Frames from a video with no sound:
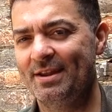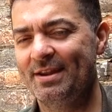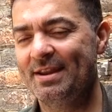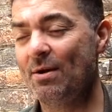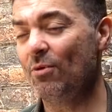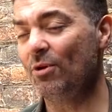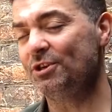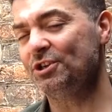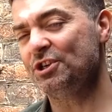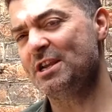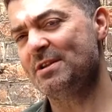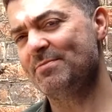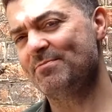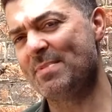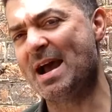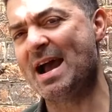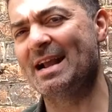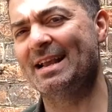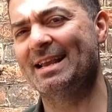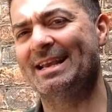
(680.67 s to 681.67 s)
Now, watching it
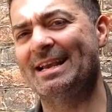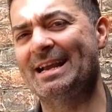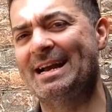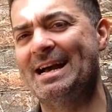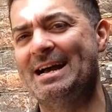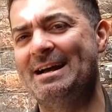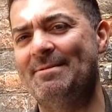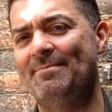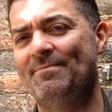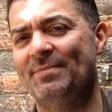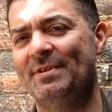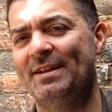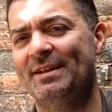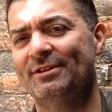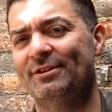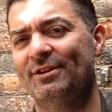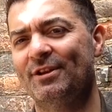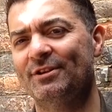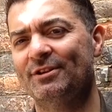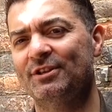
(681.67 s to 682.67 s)
back, um,
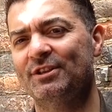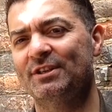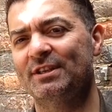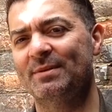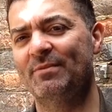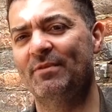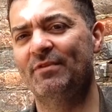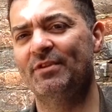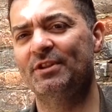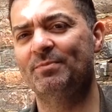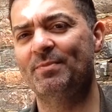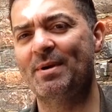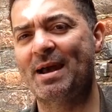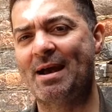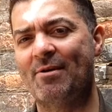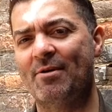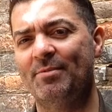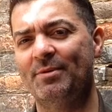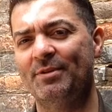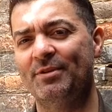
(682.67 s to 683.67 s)
it's lost some of its
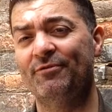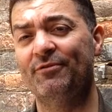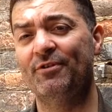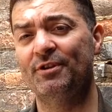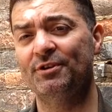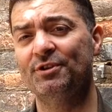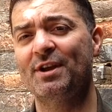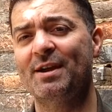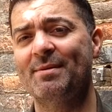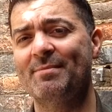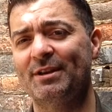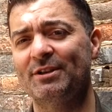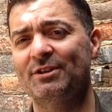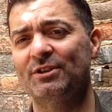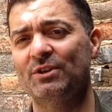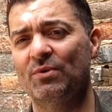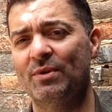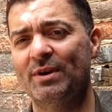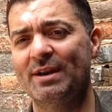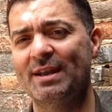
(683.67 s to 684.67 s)
power, but the first time I
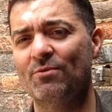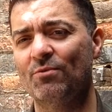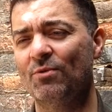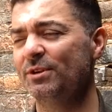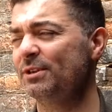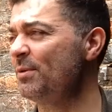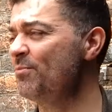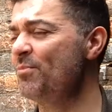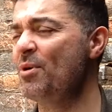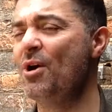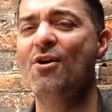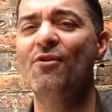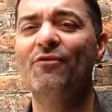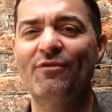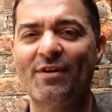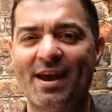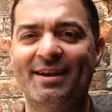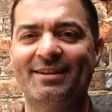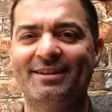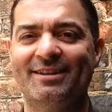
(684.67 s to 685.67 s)
saw it, it was a
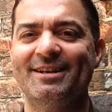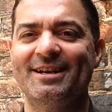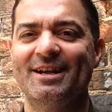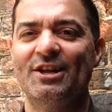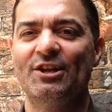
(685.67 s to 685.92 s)
perfect